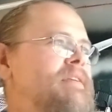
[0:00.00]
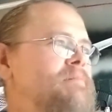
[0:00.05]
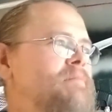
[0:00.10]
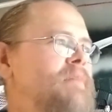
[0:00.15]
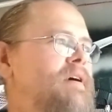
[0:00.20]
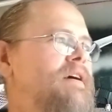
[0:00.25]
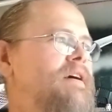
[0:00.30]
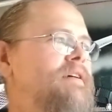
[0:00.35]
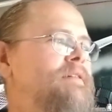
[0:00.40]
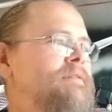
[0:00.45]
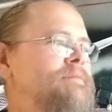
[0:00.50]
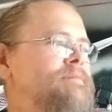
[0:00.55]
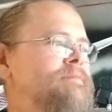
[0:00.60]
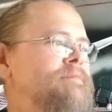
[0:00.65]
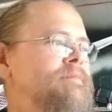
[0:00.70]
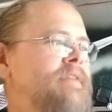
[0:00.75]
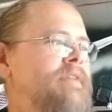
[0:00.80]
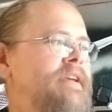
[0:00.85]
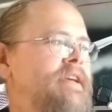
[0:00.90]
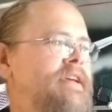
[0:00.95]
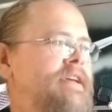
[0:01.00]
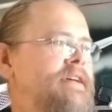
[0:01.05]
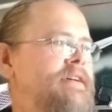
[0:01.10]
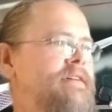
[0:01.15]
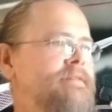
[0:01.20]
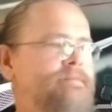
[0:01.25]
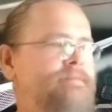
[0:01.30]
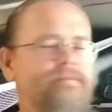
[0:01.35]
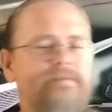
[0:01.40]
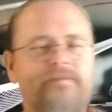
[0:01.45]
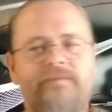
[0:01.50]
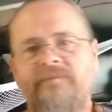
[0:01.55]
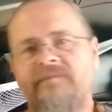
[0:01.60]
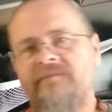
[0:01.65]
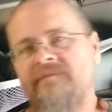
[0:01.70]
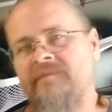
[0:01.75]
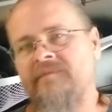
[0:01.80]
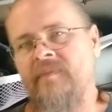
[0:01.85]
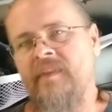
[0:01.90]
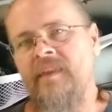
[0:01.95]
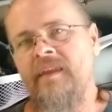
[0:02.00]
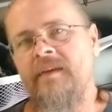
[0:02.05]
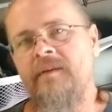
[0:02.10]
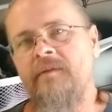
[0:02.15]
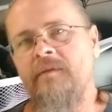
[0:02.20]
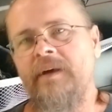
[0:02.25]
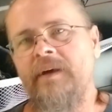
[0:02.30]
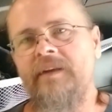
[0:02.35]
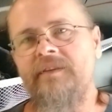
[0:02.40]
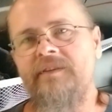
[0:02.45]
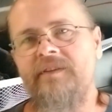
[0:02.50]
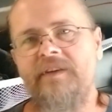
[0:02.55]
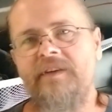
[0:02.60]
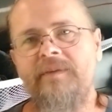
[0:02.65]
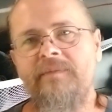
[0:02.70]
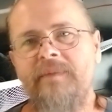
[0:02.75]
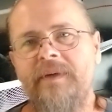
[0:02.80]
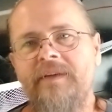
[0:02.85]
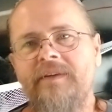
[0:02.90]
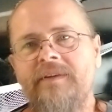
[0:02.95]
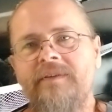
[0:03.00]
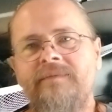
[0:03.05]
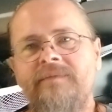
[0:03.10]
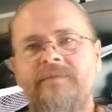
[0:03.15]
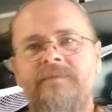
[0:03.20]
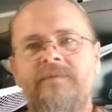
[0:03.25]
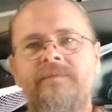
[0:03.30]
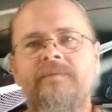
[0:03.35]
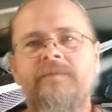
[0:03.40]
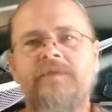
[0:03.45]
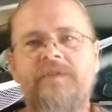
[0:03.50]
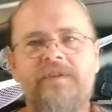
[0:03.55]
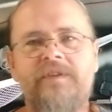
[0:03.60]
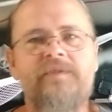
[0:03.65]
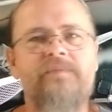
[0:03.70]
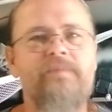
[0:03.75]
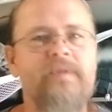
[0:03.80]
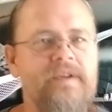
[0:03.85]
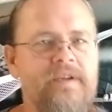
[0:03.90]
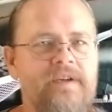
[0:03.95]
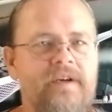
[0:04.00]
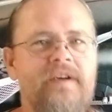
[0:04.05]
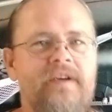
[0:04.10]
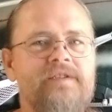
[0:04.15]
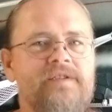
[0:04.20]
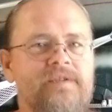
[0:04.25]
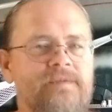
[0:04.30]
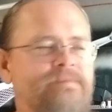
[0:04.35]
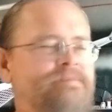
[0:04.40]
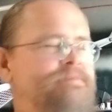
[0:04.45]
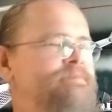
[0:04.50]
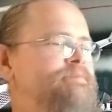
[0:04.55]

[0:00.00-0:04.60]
But, yeah, wait till you meet her. She's pretty awesome.